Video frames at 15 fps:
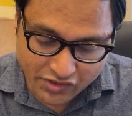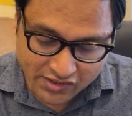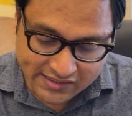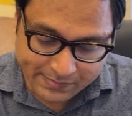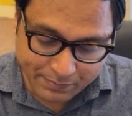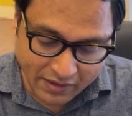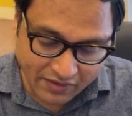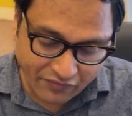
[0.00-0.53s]

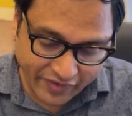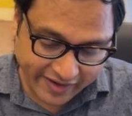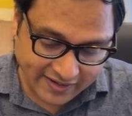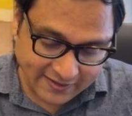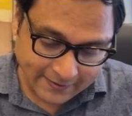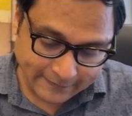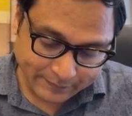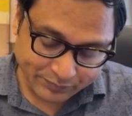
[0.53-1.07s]
is
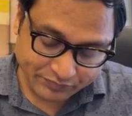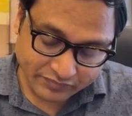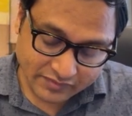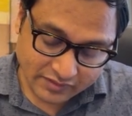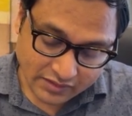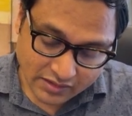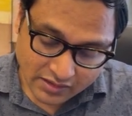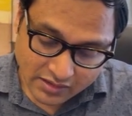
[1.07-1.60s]
perfect.
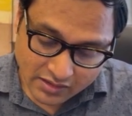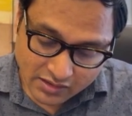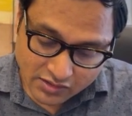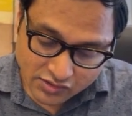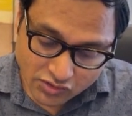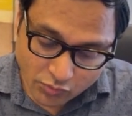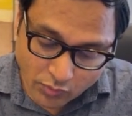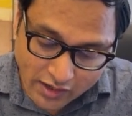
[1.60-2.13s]

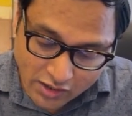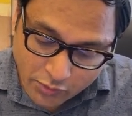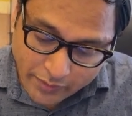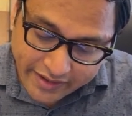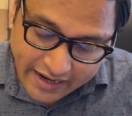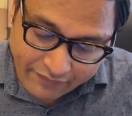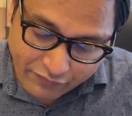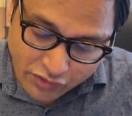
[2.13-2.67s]
So what do
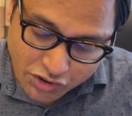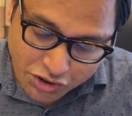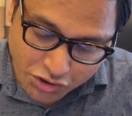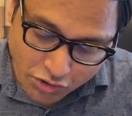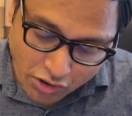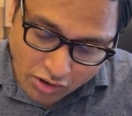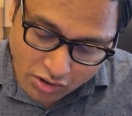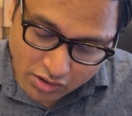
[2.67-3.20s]
we have to
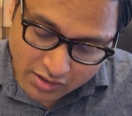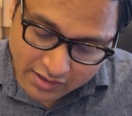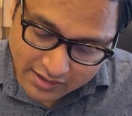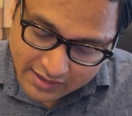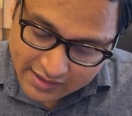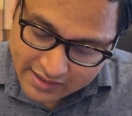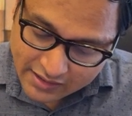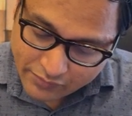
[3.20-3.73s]
show?
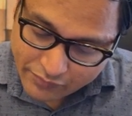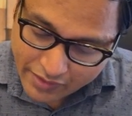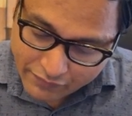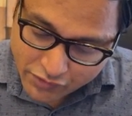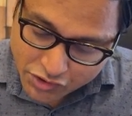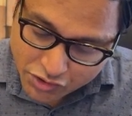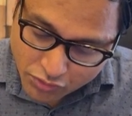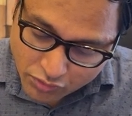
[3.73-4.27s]
We have
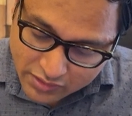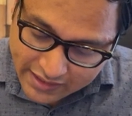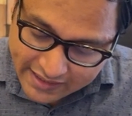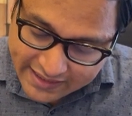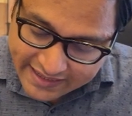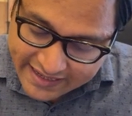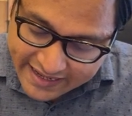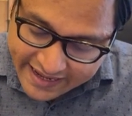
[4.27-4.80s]
to show
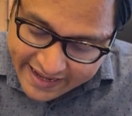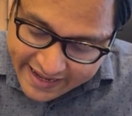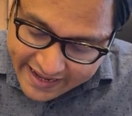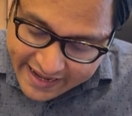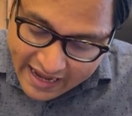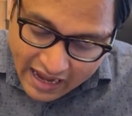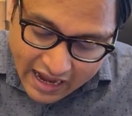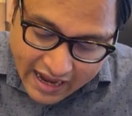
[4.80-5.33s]
that
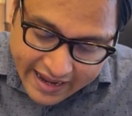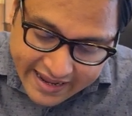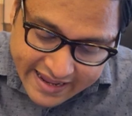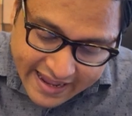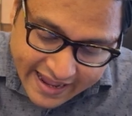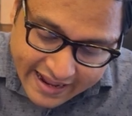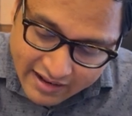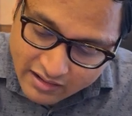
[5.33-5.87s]

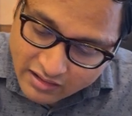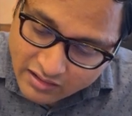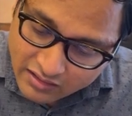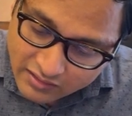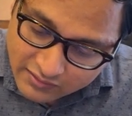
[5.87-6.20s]
KIL,